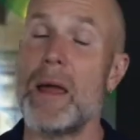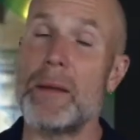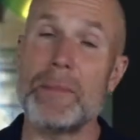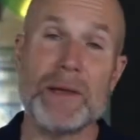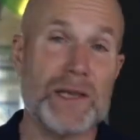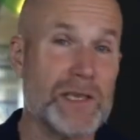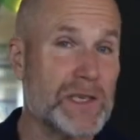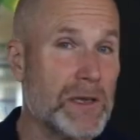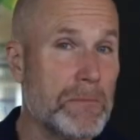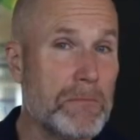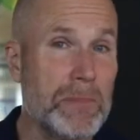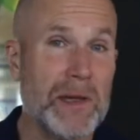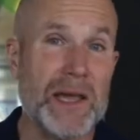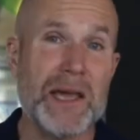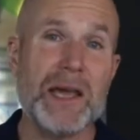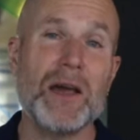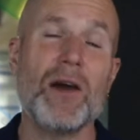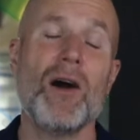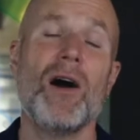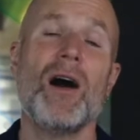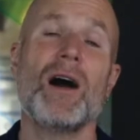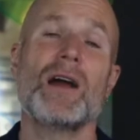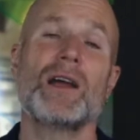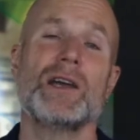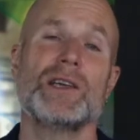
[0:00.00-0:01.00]
maybe some
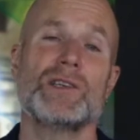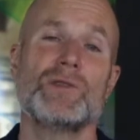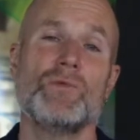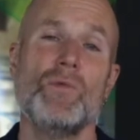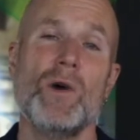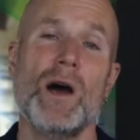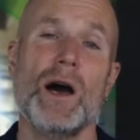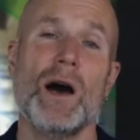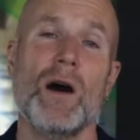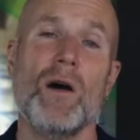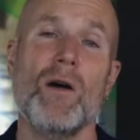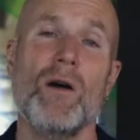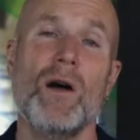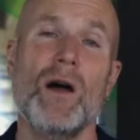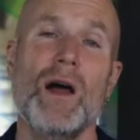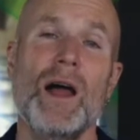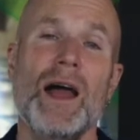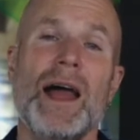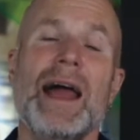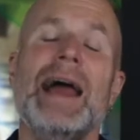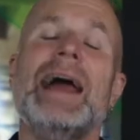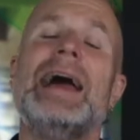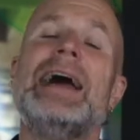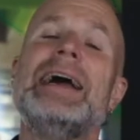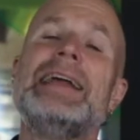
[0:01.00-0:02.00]
Peacock as well.
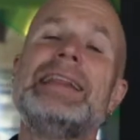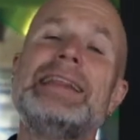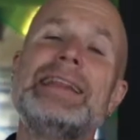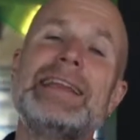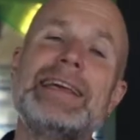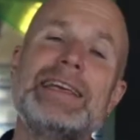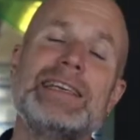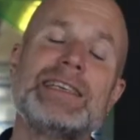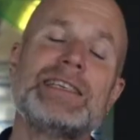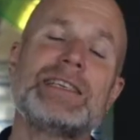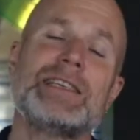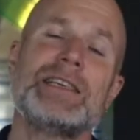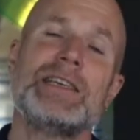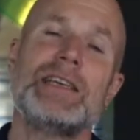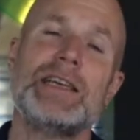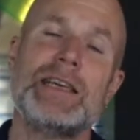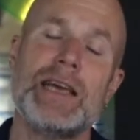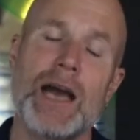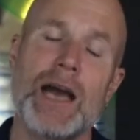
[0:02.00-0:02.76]
And these